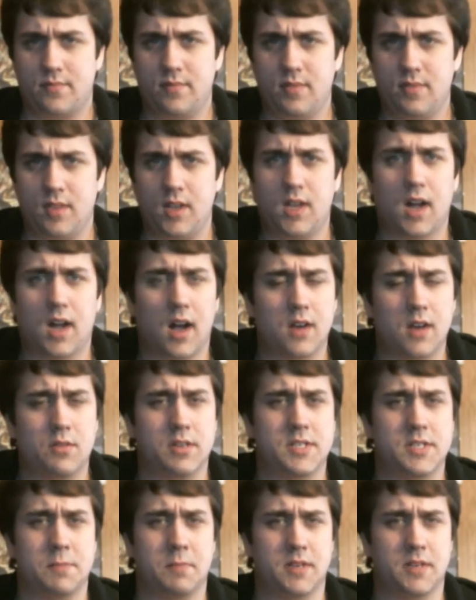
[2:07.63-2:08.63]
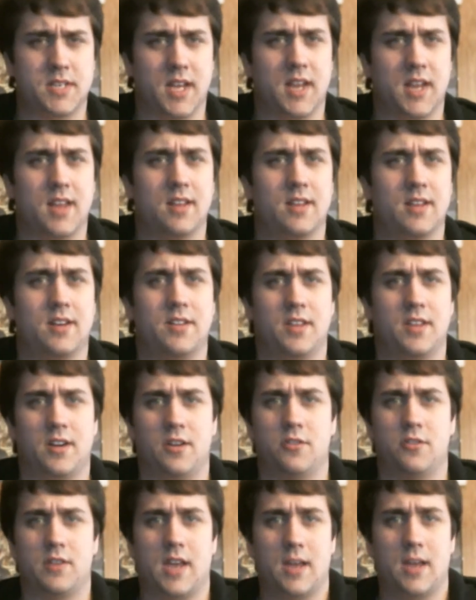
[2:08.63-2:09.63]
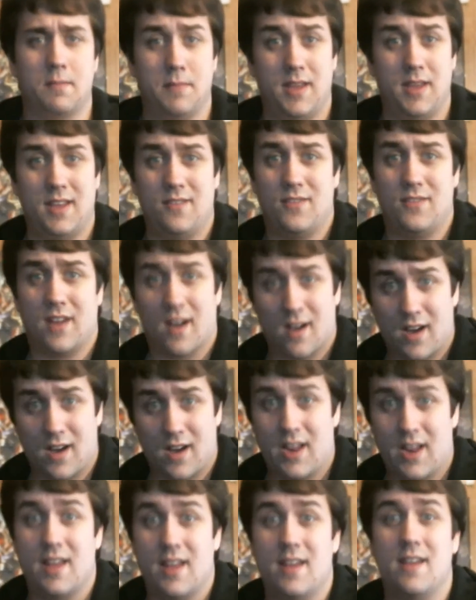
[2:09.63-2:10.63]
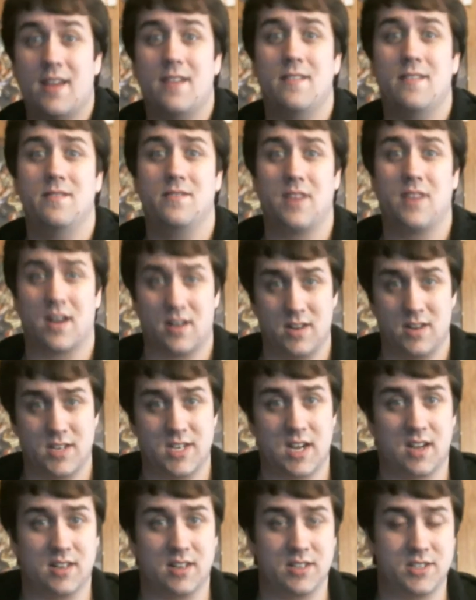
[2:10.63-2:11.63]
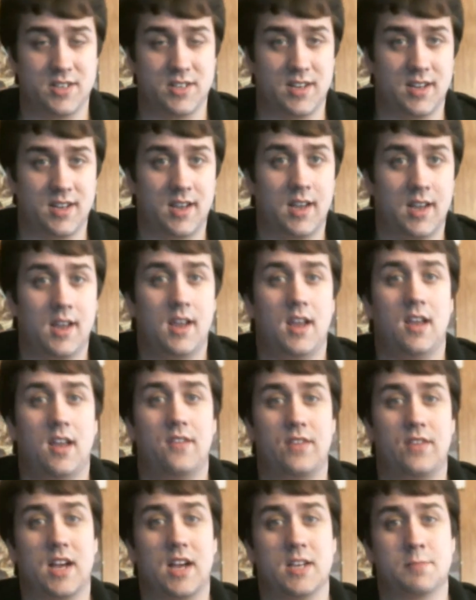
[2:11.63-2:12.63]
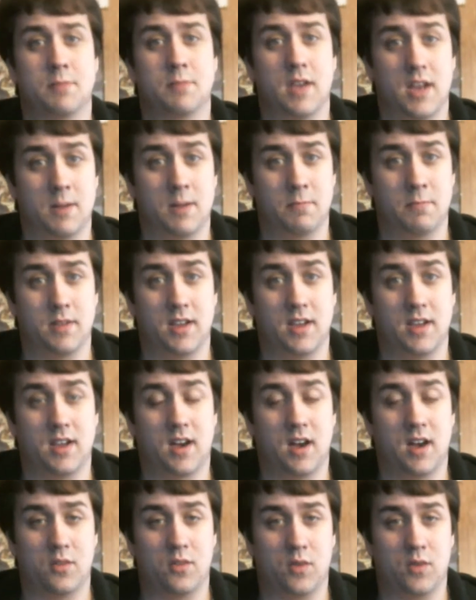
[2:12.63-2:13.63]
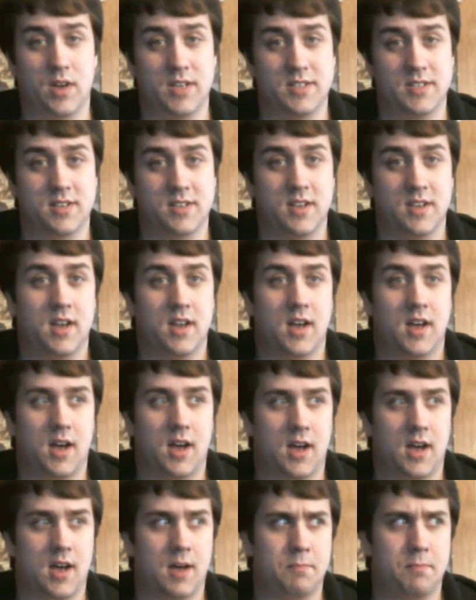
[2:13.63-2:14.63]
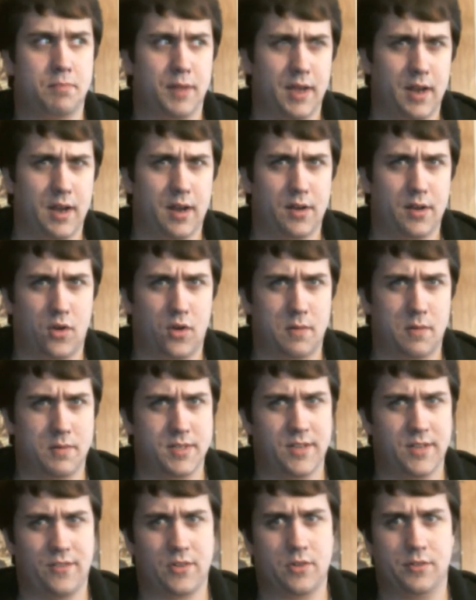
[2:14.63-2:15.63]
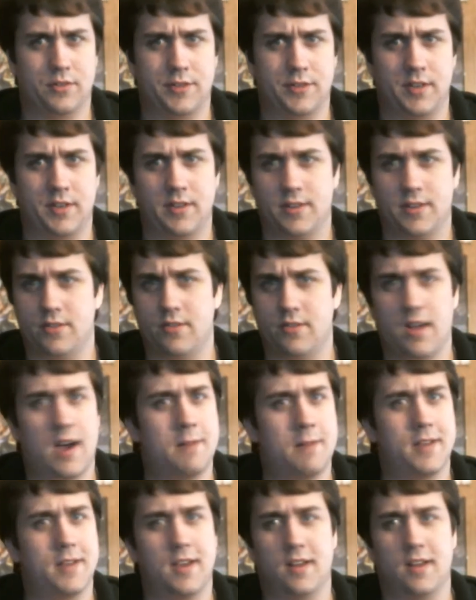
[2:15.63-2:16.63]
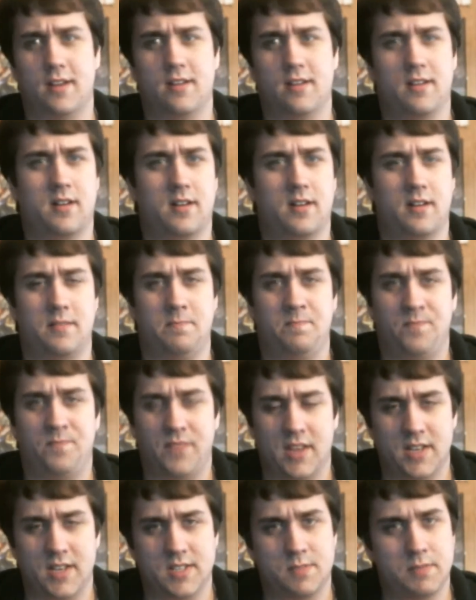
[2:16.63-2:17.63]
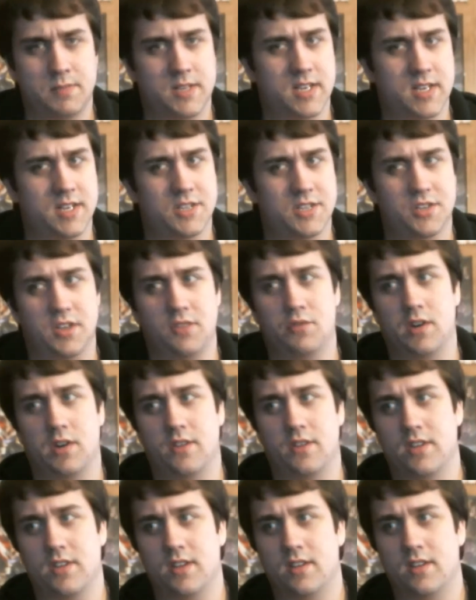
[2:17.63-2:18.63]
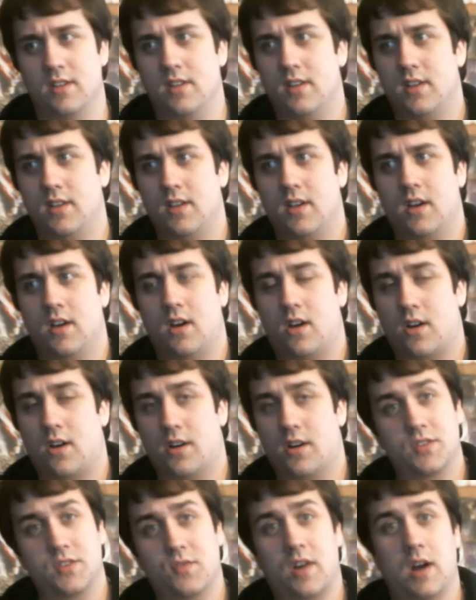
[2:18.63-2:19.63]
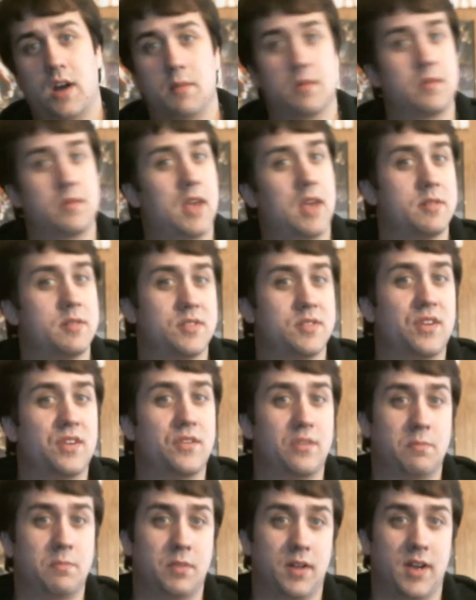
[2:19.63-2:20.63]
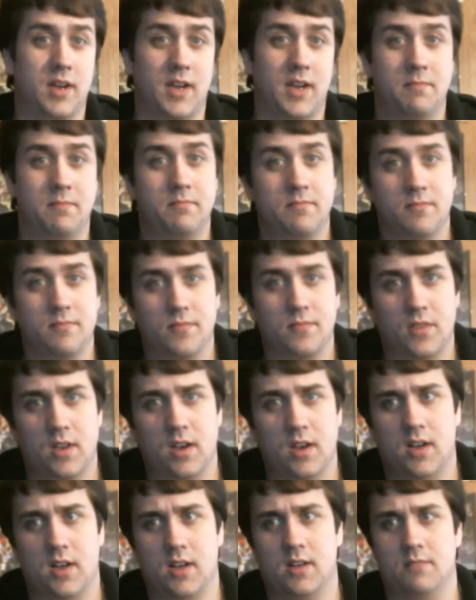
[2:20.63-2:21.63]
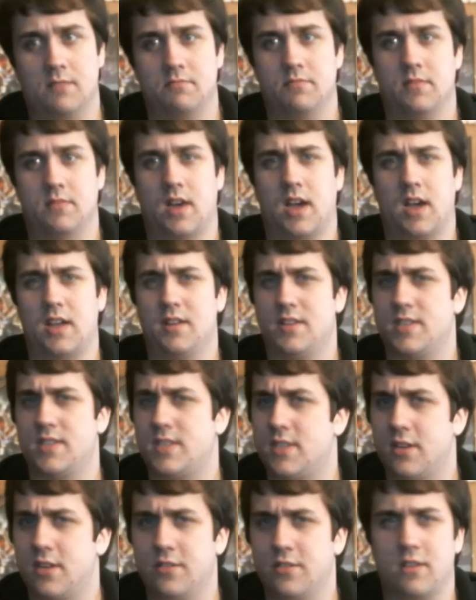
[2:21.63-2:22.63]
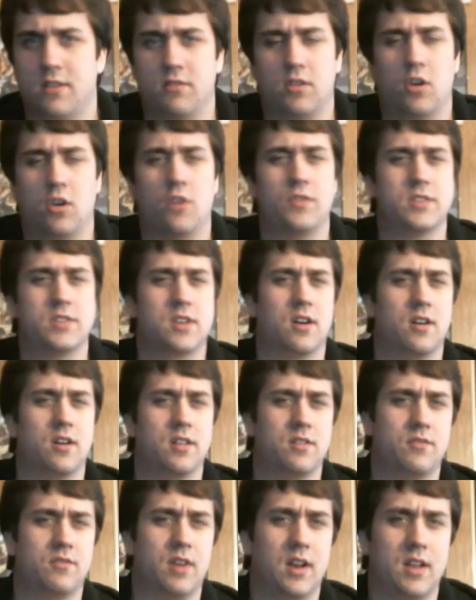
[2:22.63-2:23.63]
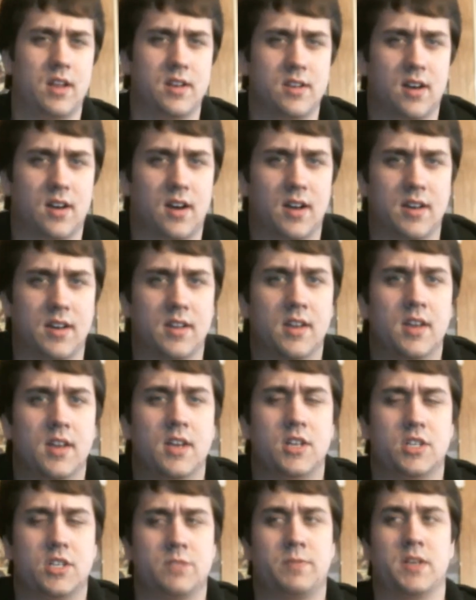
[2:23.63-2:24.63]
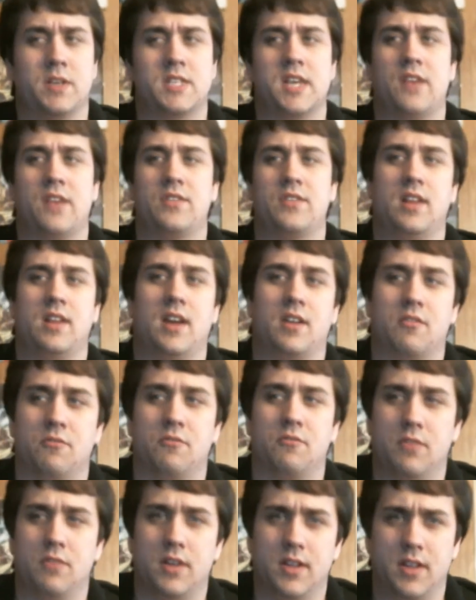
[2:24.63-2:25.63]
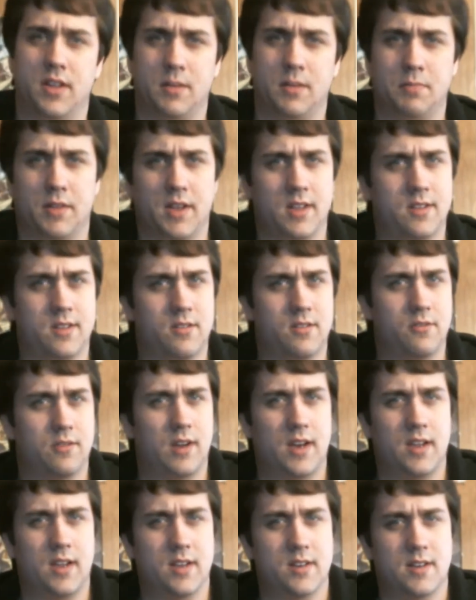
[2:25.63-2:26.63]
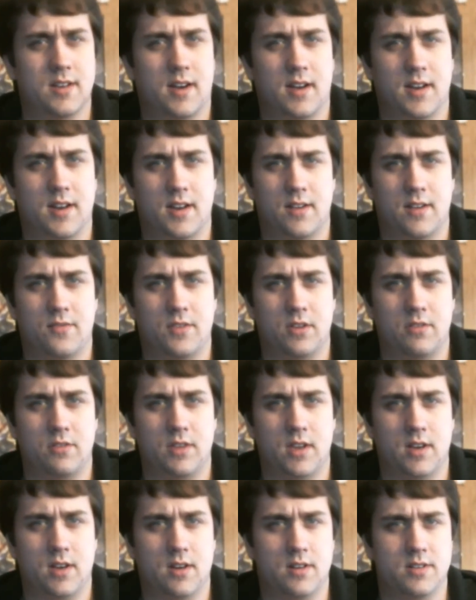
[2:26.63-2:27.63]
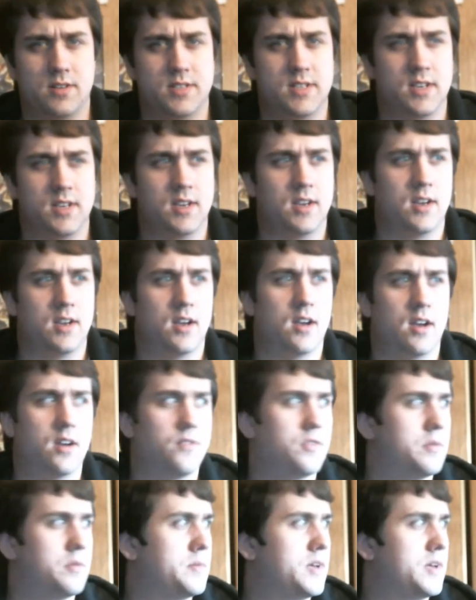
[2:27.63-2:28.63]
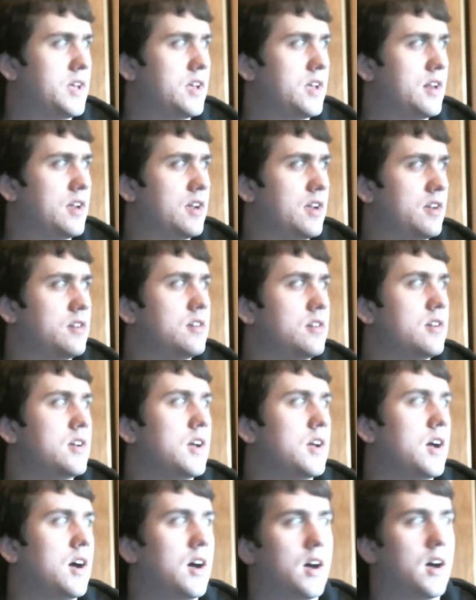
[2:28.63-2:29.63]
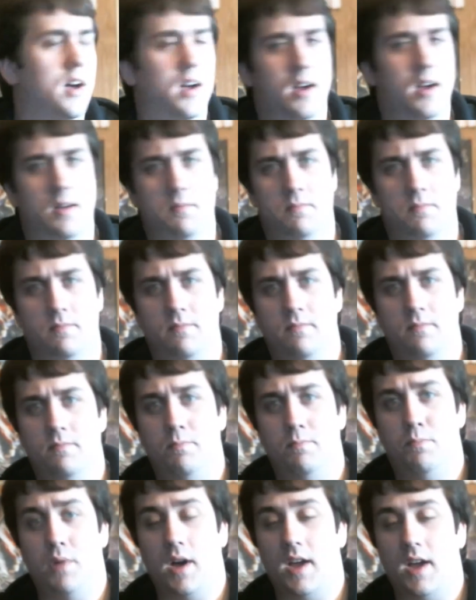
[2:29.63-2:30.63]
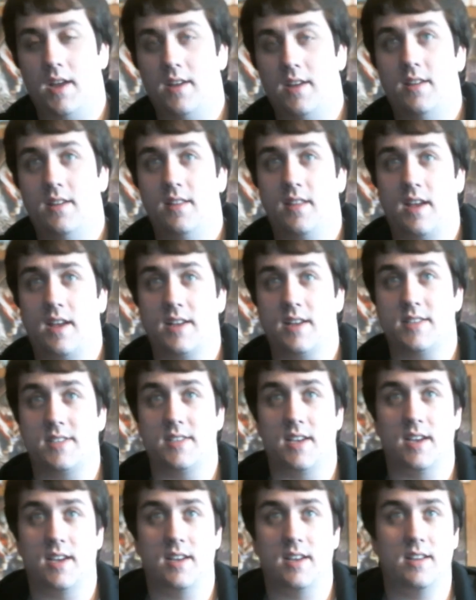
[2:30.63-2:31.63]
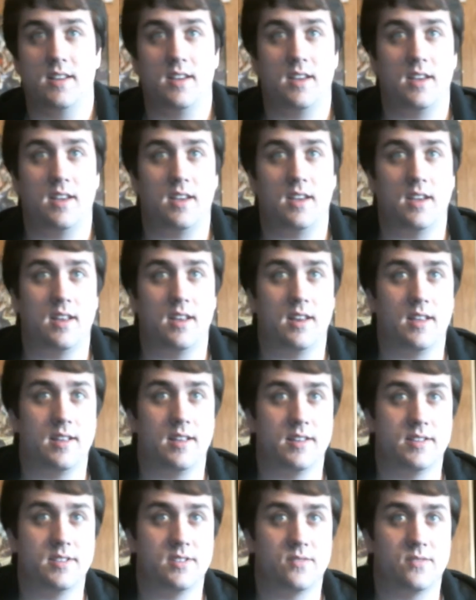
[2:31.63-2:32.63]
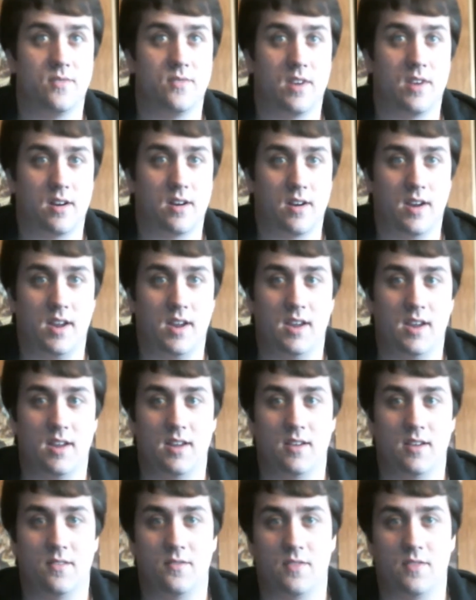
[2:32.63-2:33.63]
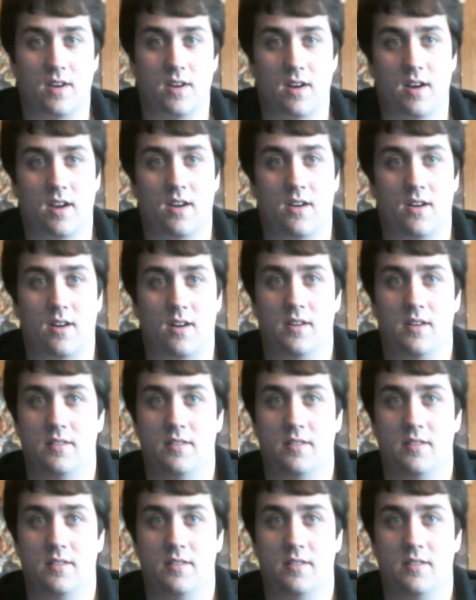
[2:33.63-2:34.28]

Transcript: Conquest in particular, though, can be very, very challenging. If you guys plan on playing Conquest, play it on normal difficulty. Do not play it on hard. It's potentially one of the hardest Fire Emblem games I've ever played. I still don't know if it's harder than Radiant Dawn, just because I haven't like really played through Radiant Dawn in a few years from the beginning. But that said, it is very, very hard